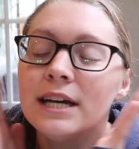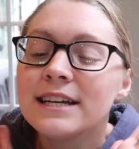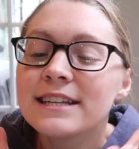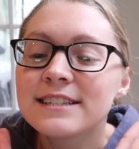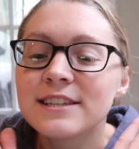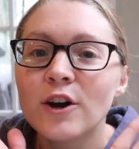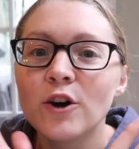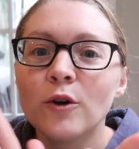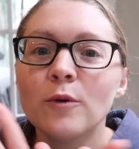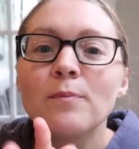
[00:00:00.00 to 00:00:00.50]

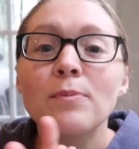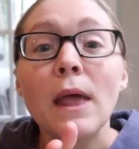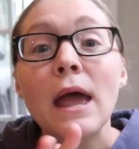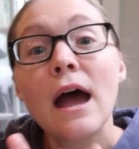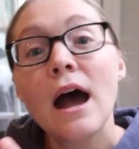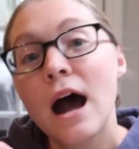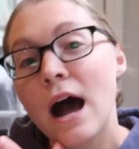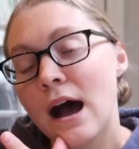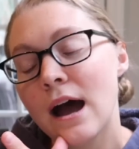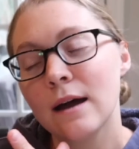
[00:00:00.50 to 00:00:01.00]
So
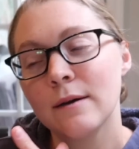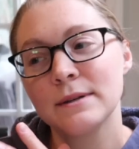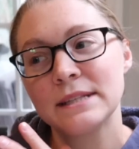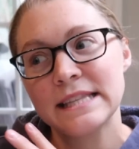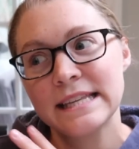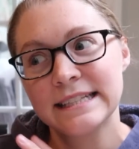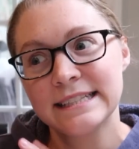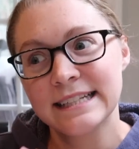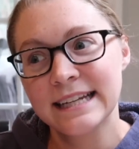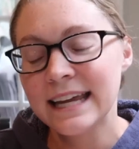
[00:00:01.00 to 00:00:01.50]
I was
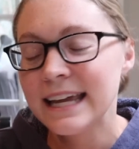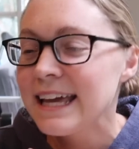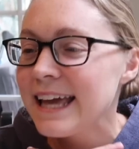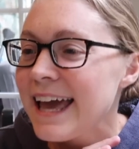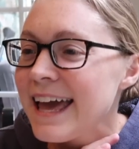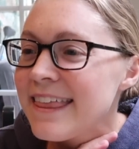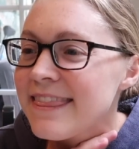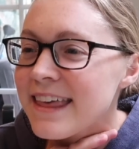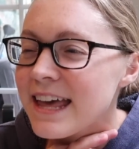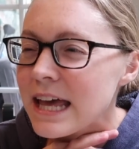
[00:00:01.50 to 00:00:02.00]
listening
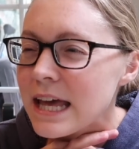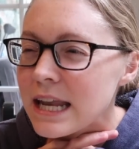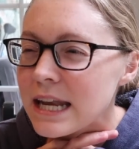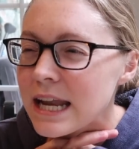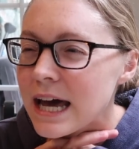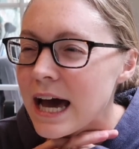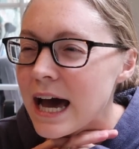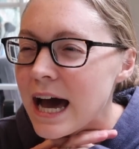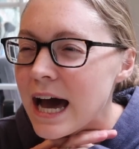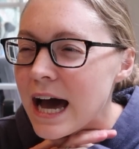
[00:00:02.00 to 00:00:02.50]
and
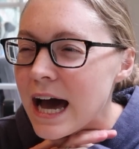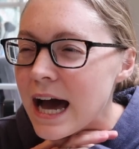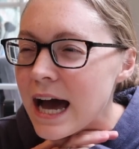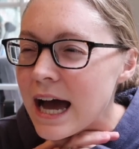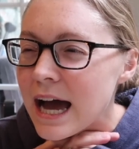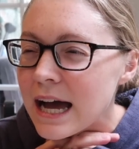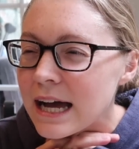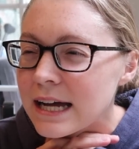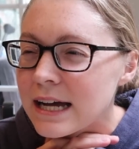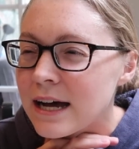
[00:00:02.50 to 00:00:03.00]
then,
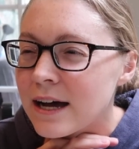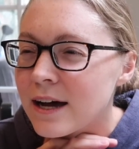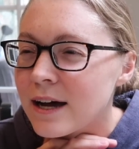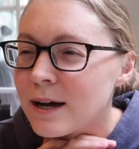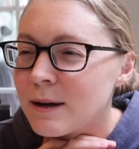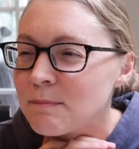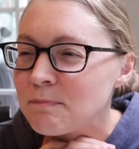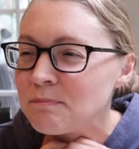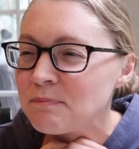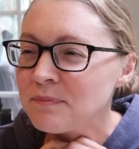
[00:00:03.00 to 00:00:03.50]

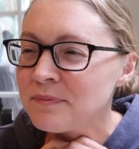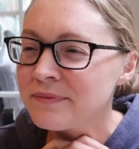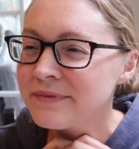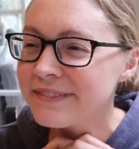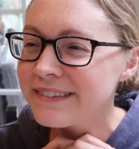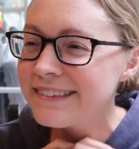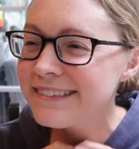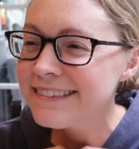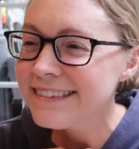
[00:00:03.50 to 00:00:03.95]
um,